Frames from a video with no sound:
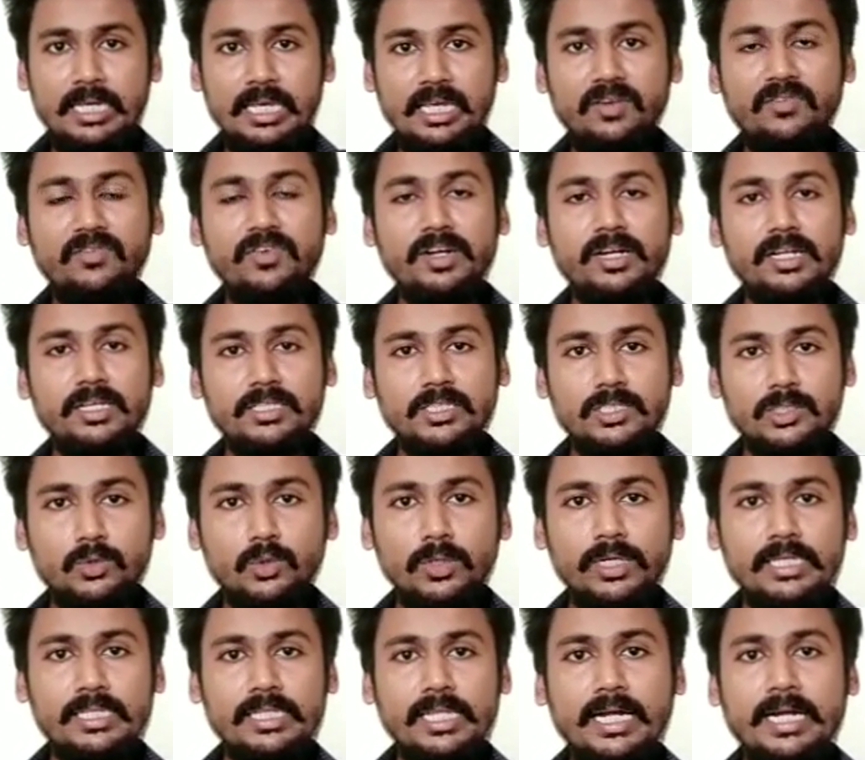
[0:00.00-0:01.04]
If it is
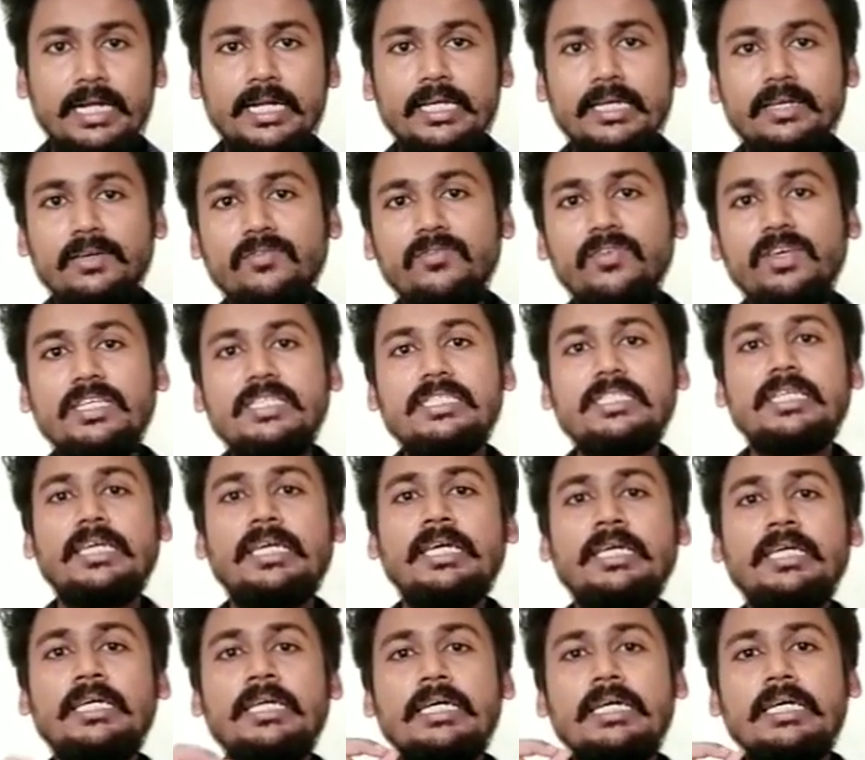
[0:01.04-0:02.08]
doing that, we
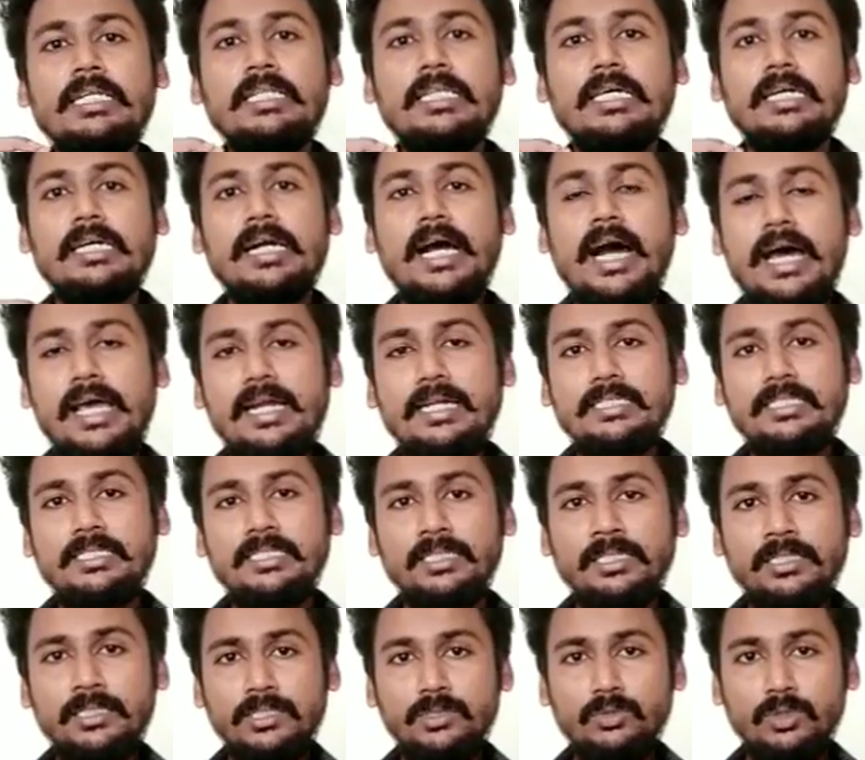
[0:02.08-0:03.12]
say the car is
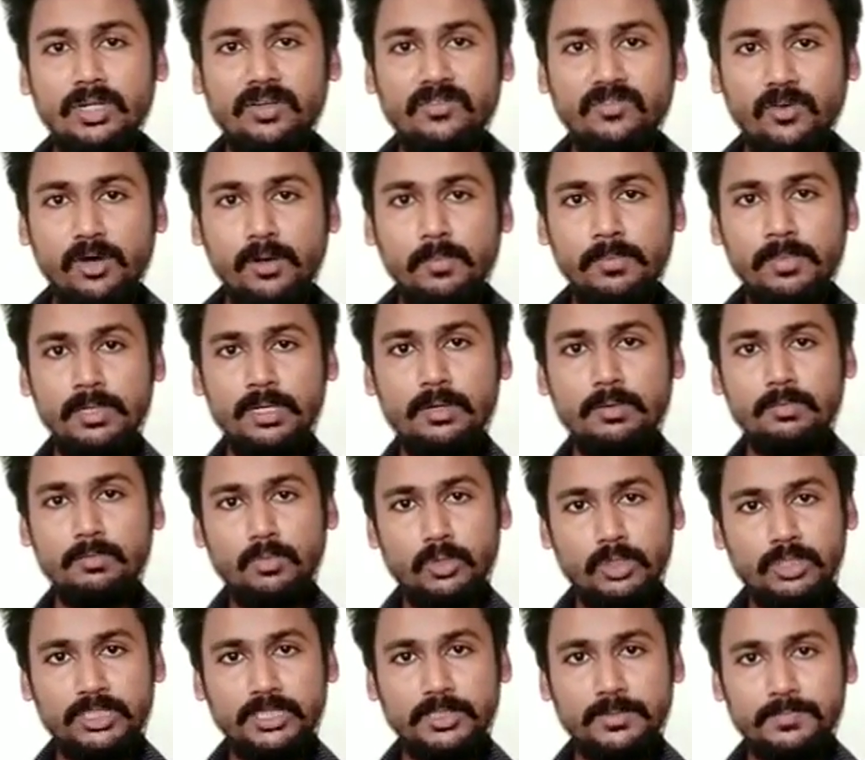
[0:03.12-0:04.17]
in uniform
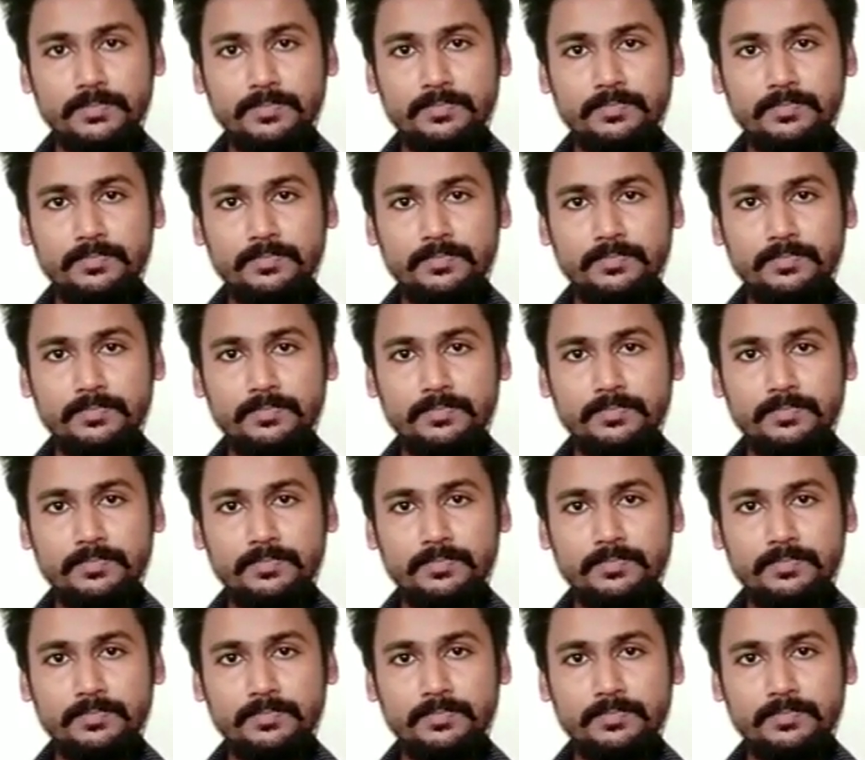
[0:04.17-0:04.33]
motion.